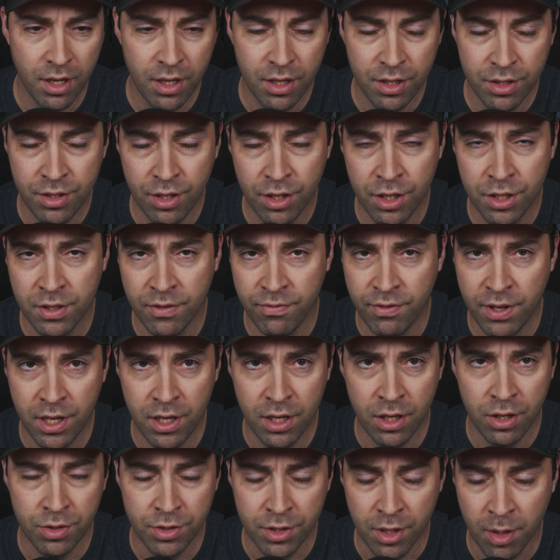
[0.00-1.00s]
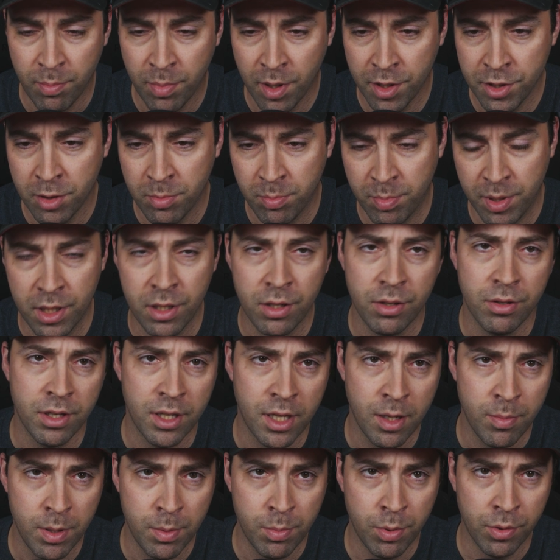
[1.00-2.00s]
series of videos, a budget build,
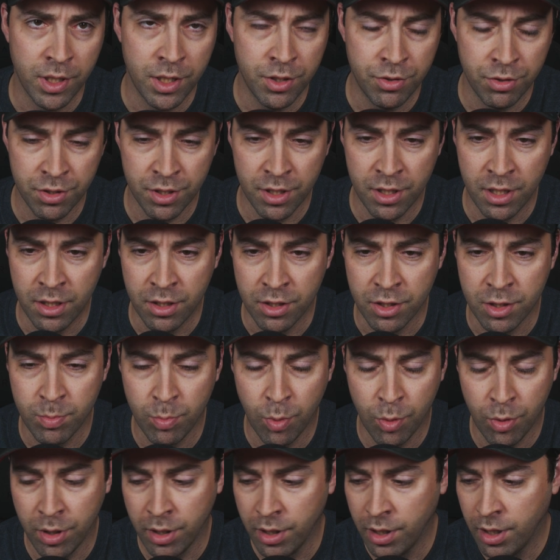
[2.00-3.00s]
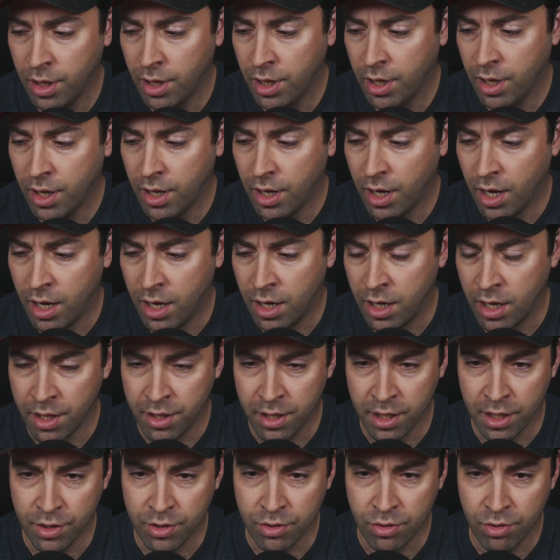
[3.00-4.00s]
get people interested in the sport. I
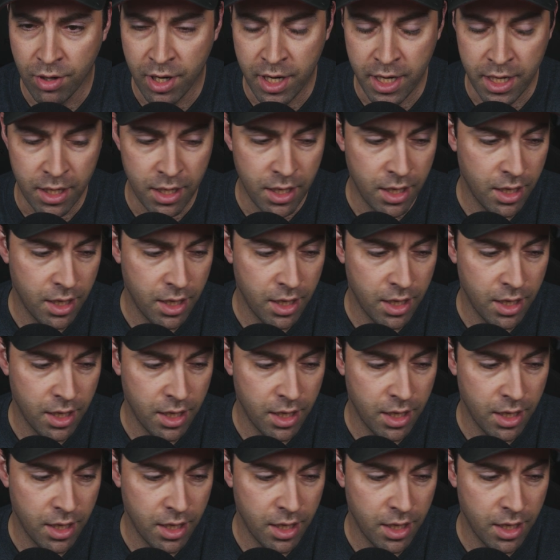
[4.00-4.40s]
think it's great.